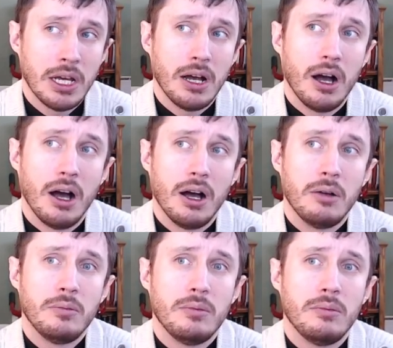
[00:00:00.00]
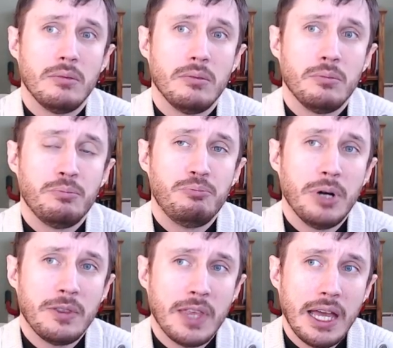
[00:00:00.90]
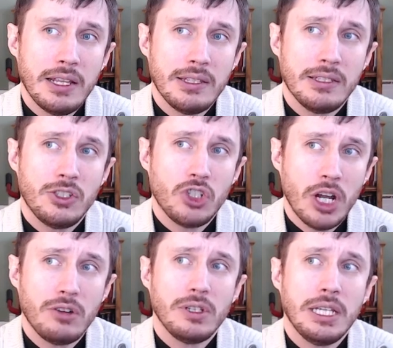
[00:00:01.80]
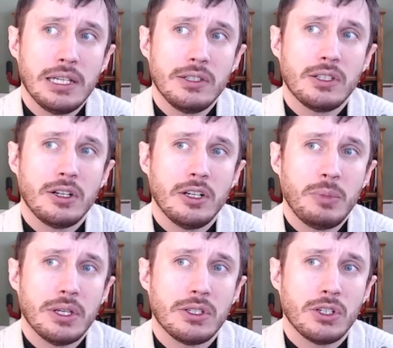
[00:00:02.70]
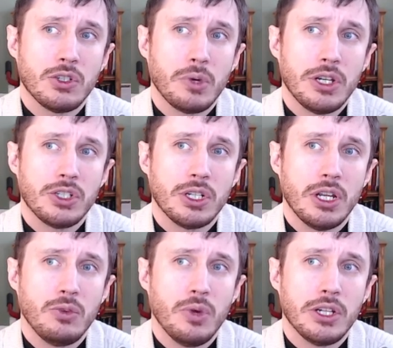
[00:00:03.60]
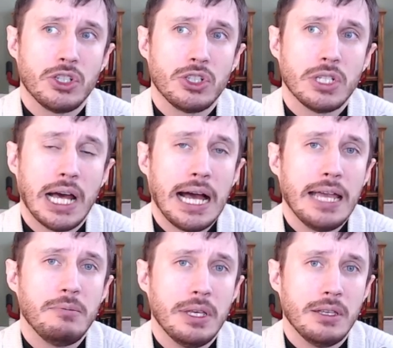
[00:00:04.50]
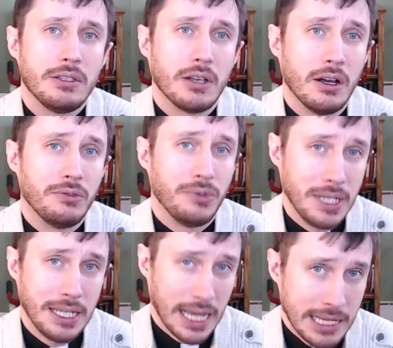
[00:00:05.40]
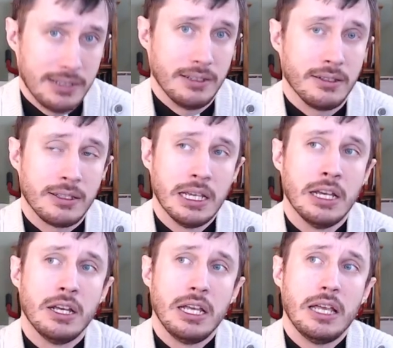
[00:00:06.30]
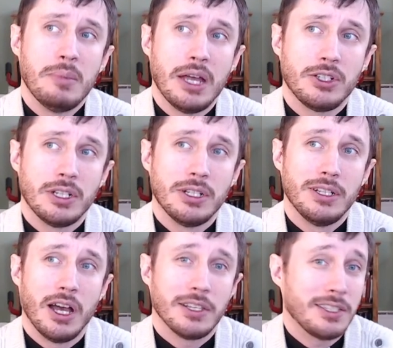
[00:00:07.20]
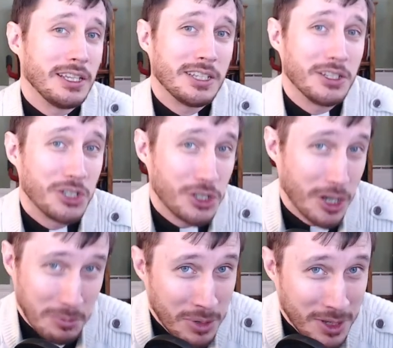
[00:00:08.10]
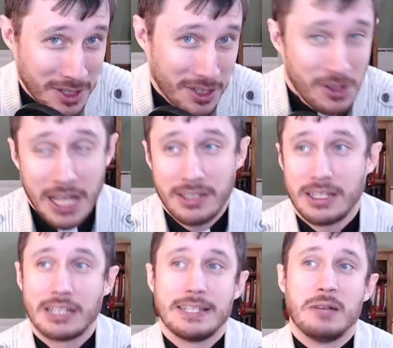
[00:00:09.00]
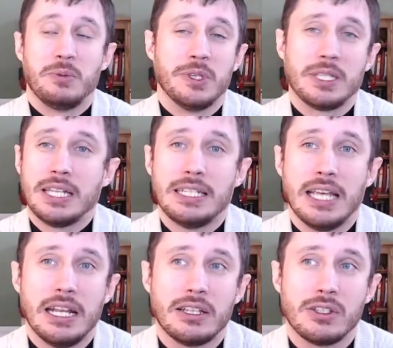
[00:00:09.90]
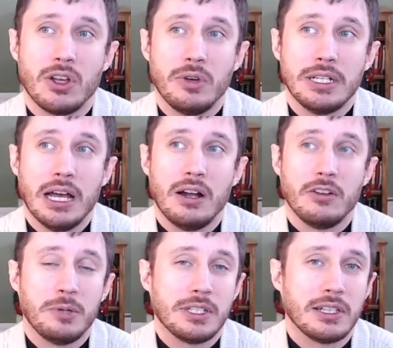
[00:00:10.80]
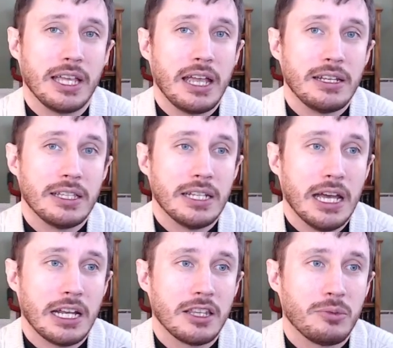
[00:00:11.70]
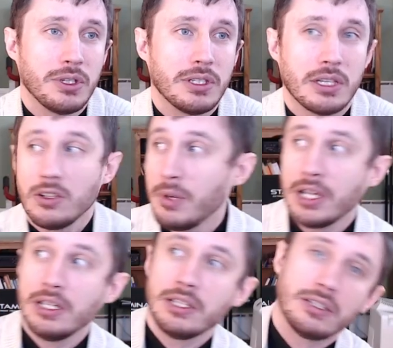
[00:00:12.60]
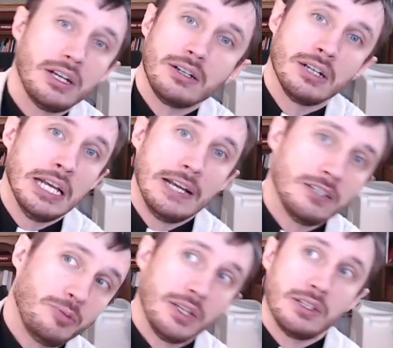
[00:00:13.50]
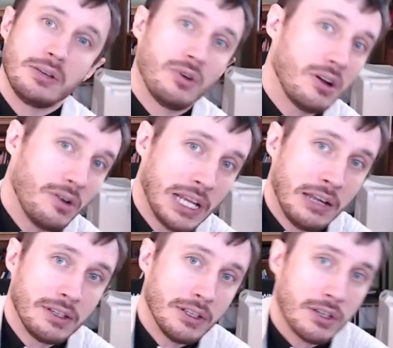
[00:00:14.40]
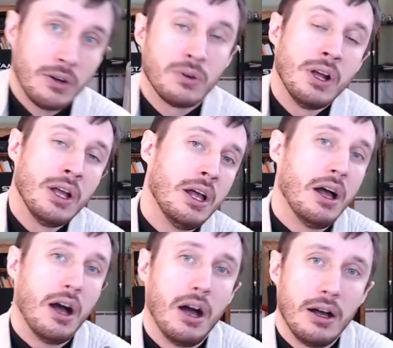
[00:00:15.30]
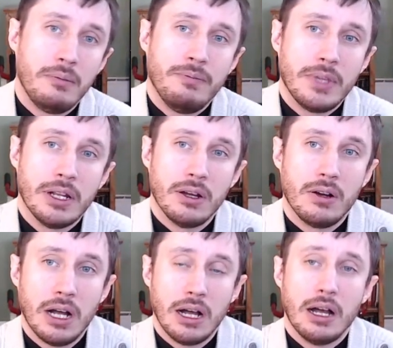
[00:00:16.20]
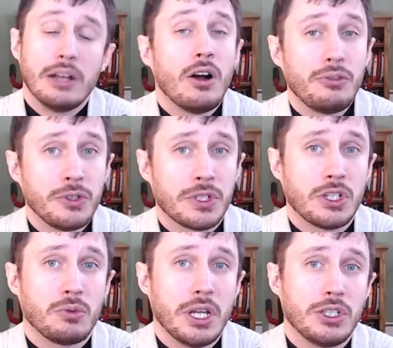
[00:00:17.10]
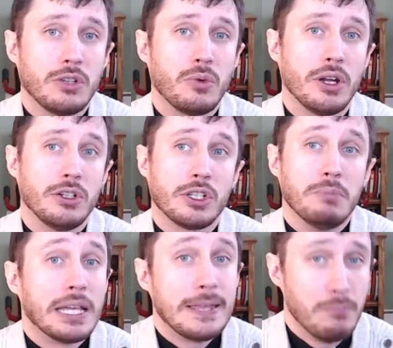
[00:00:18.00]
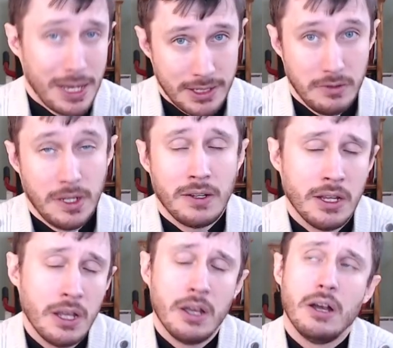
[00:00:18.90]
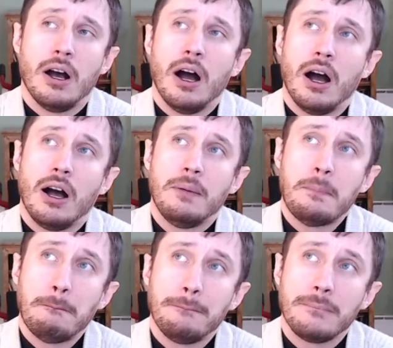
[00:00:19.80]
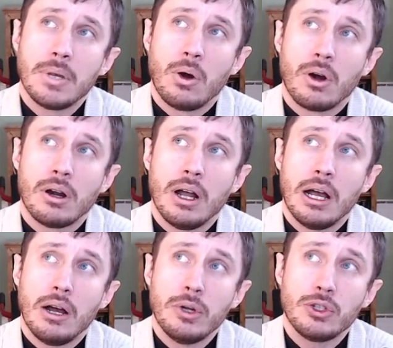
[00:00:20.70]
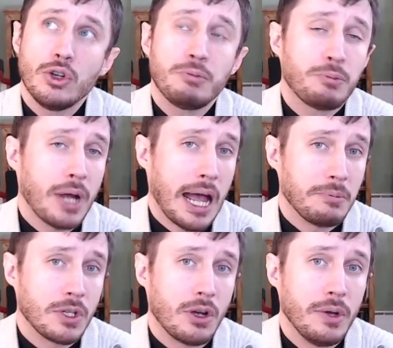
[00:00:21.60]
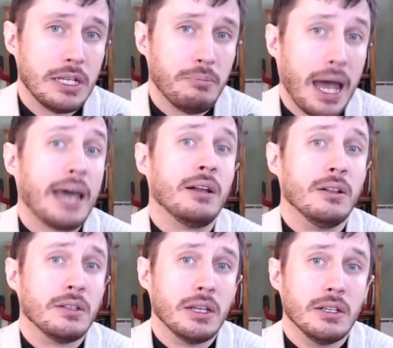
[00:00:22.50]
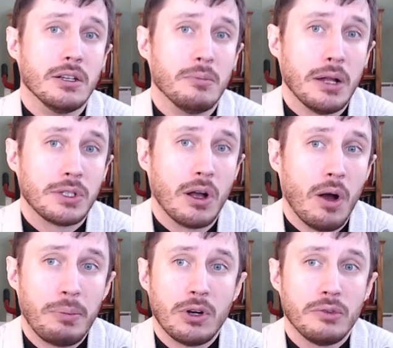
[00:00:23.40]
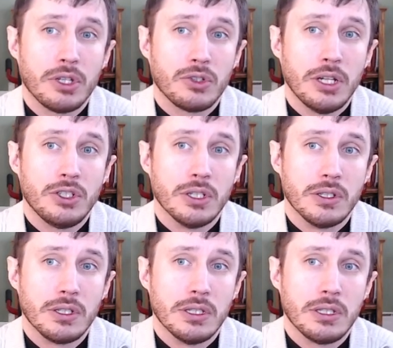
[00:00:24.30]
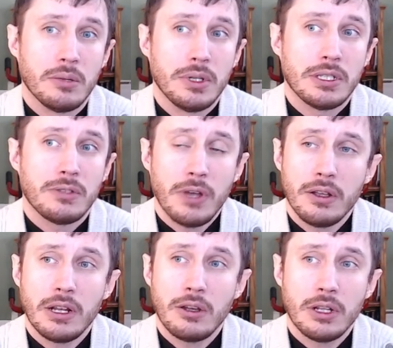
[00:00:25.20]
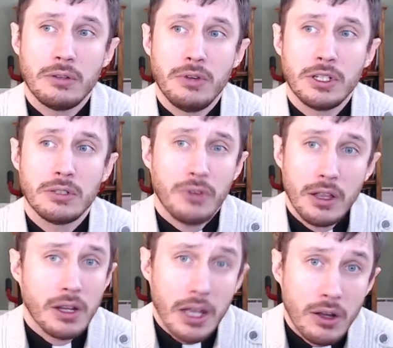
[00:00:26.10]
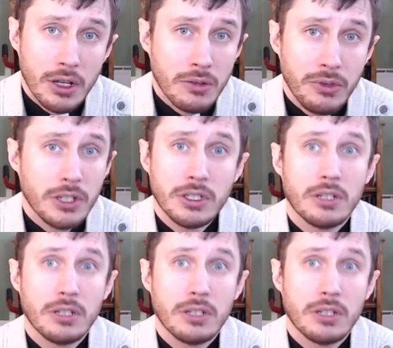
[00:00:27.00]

But that is generally considered to be a situation in which time is of the essence. Imagine a sinking ship. That's the classic example. The Titanic is going down, everybody's clinging to the deck, and the priest says, "Oh my goodness, here's the blessing, we're all going to heaven, let's go." An awful situation where you're just making the best of it. Or when troops perhaps are going to battle and you're about to go up and over the trenches and somebody says, "Father, can I go to confession? Father, can I go to confession?"